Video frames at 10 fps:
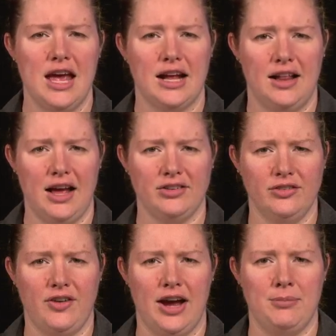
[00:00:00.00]

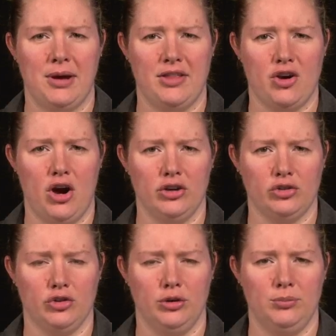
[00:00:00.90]
classified by the cost
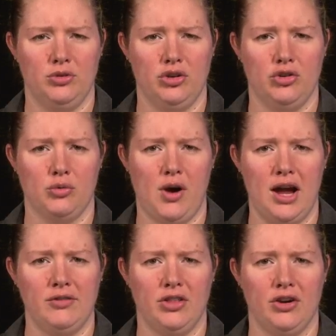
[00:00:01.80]
group to
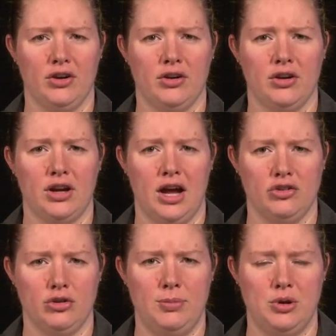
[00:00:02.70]
derive their
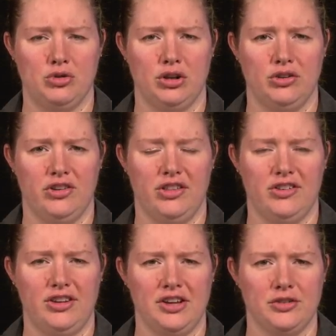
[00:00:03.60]
contribution to the
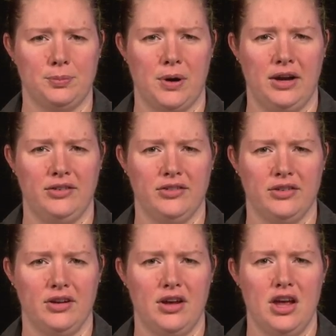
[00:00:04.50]
sales price.
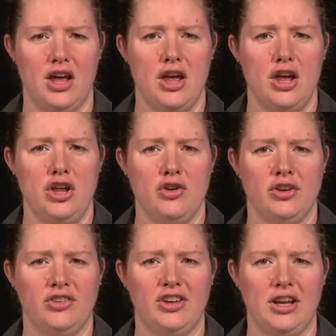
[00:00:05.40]
You
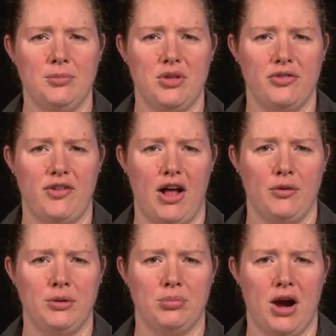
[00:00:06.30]
can set up the
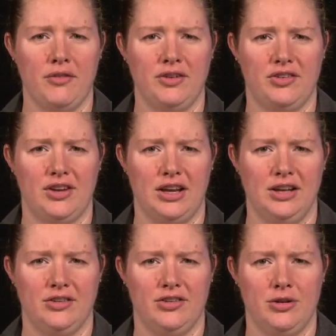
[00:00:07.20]
following profit
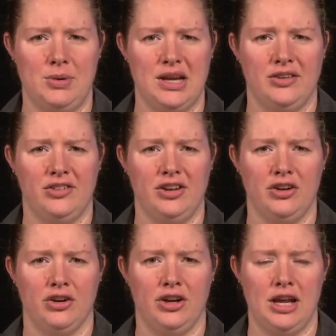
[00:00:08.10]
settings to be
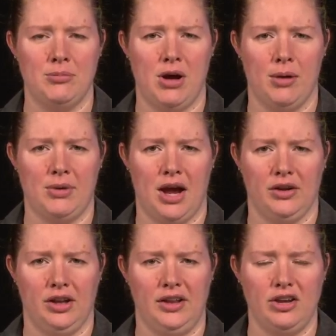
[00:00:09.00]
considered in BOM
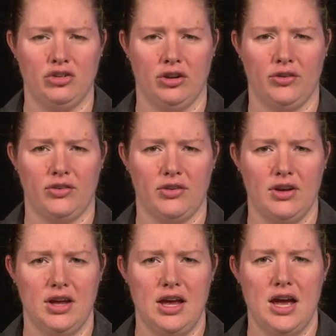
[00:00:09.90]
calculations:
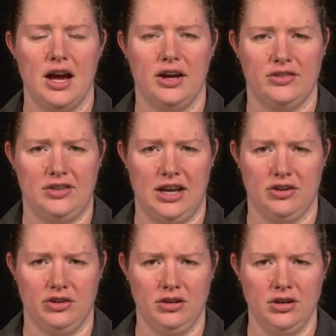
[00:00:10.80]
a
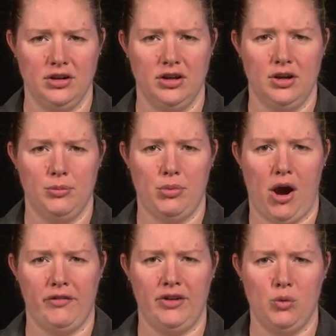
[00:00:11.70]
standard,
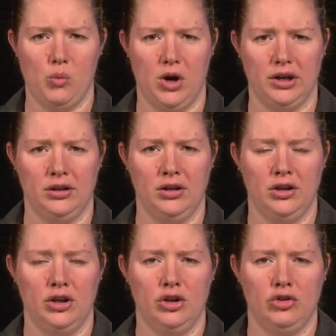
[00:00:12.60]
profit 1,
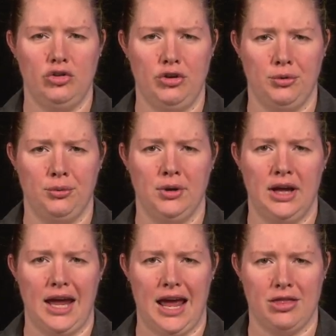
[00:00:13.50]
2,
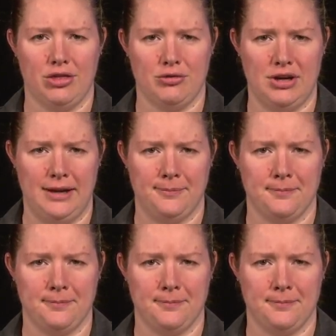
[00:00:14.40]
and 3.